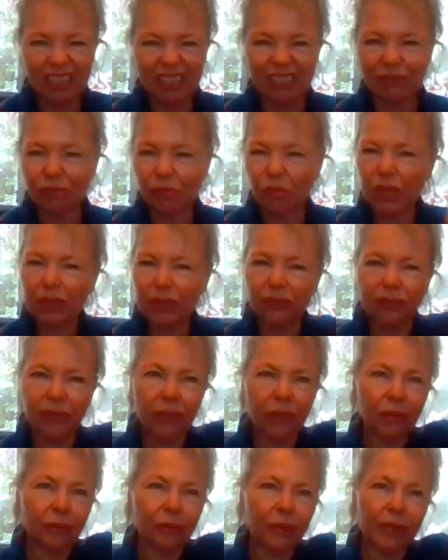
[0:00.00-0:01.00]
And we'd
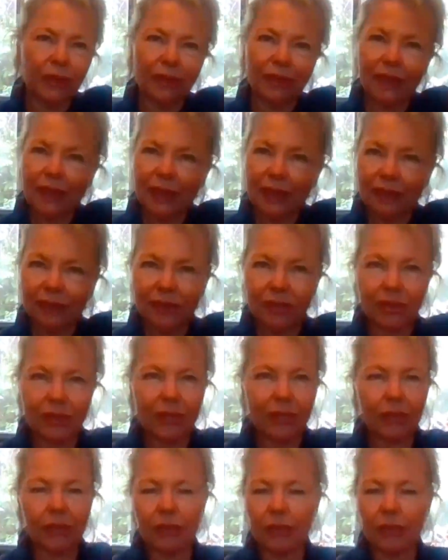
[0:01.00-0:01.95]
follow one thing after another.